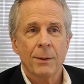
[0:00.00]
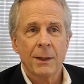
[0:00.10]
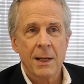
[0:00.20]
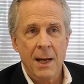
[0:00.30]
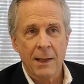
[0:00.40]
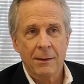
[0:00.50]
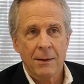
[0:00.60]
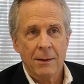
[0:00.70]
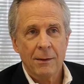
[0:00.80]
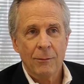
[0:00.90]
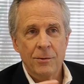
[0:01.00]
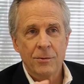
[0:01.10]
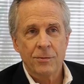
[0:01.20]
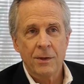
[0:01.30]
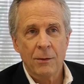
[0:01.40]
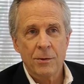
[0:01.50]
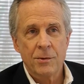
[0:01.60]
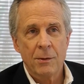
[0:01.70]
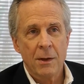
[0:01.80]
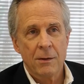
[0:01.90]
But again, what you see and what
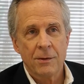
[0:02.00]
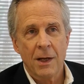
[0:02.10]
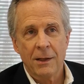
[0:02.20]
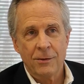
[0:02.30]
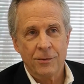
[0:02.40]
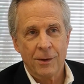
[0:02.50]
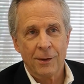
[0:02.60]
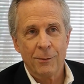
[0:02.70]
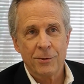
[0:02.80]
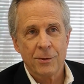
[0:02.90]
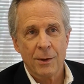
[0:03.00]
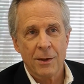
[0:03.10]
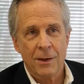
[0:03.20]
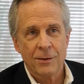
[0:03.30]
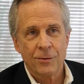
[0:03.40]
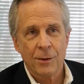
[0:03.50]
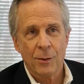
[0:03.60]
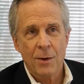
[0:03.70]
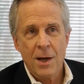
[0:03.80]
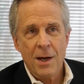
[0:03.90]
you hear is not necessarily what's going on. So